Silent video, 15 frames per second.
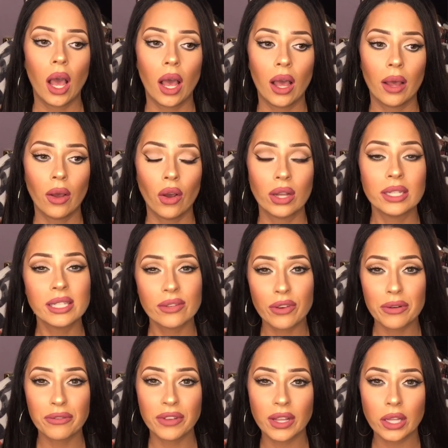on
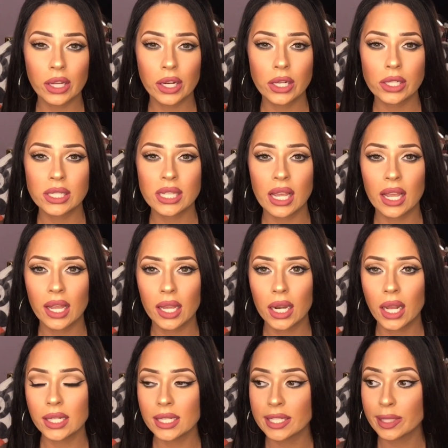different fillers,
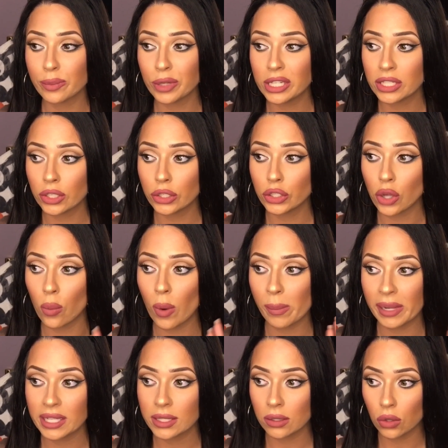and I did some research on
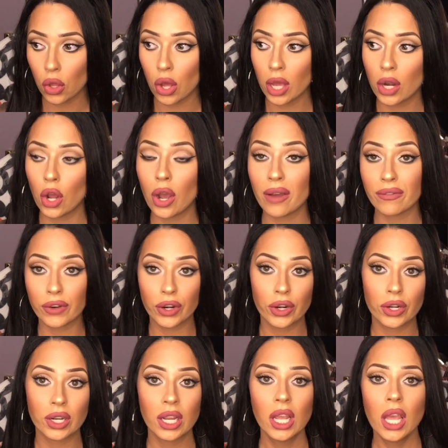what my salon
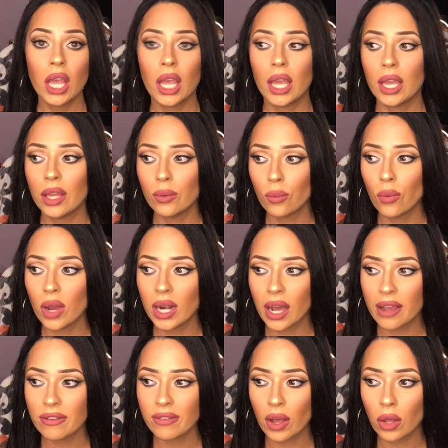offered and what
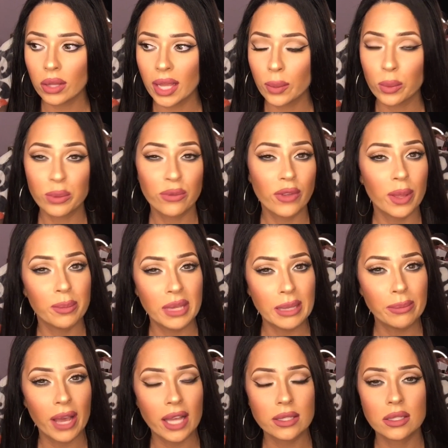I felt like would fit
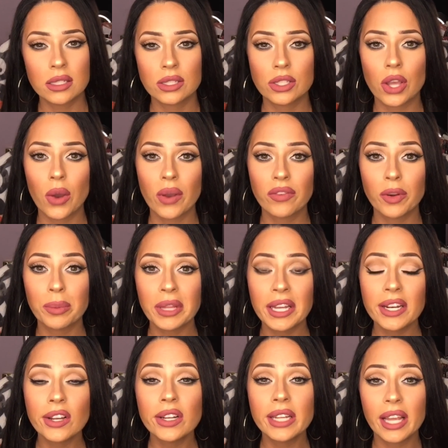me best. So if you're
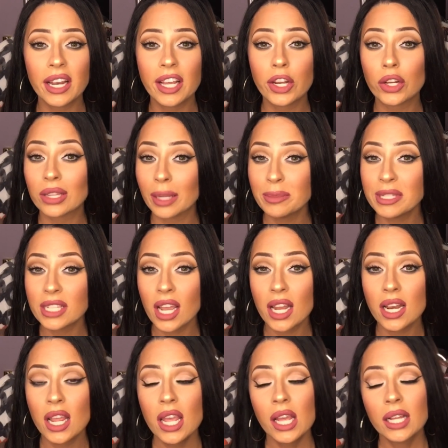planning on getting your lips
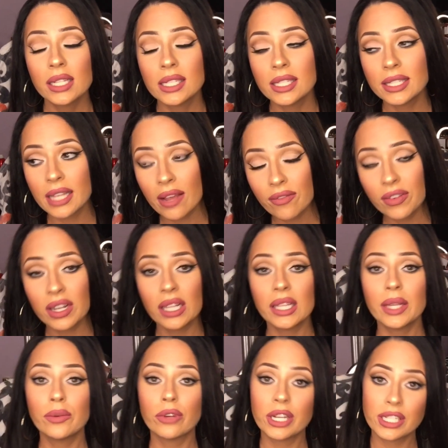done,
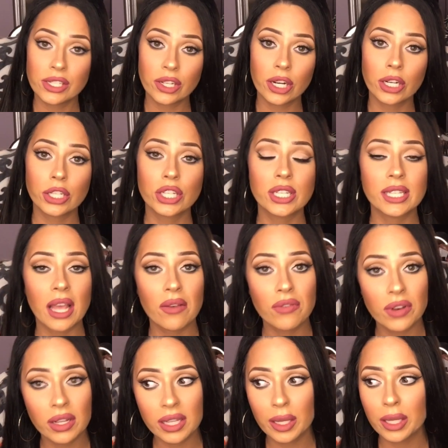definitely research,
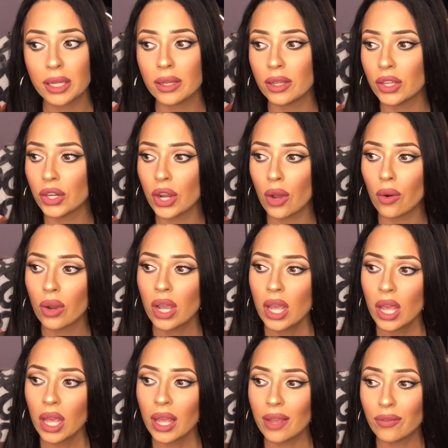definitely, you know,
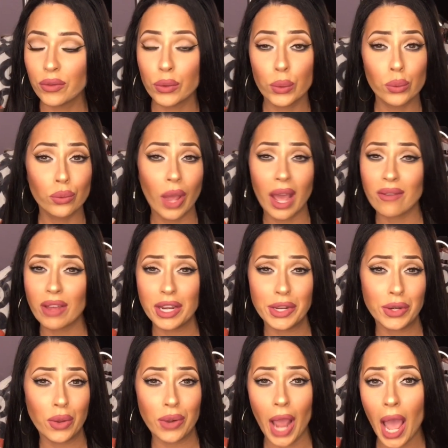if you have
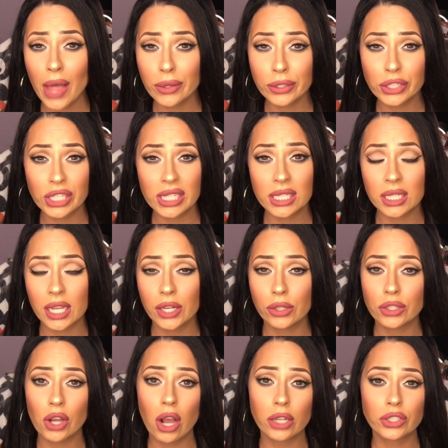any known allergies, let
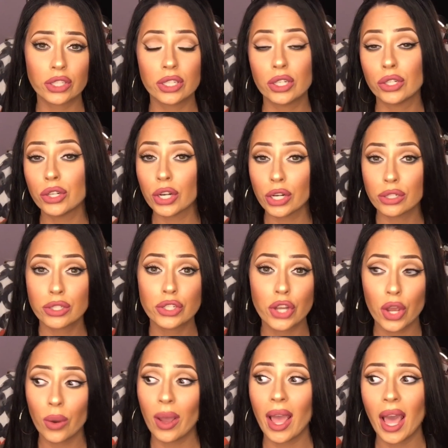your doctor or nurse
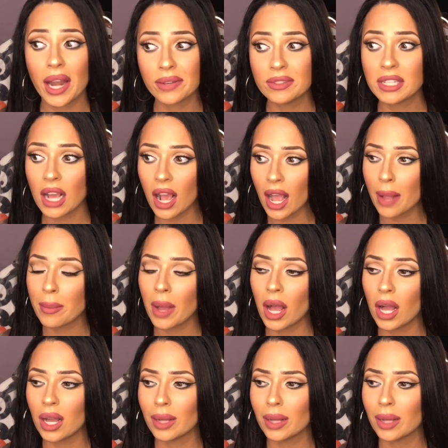know ahead of time.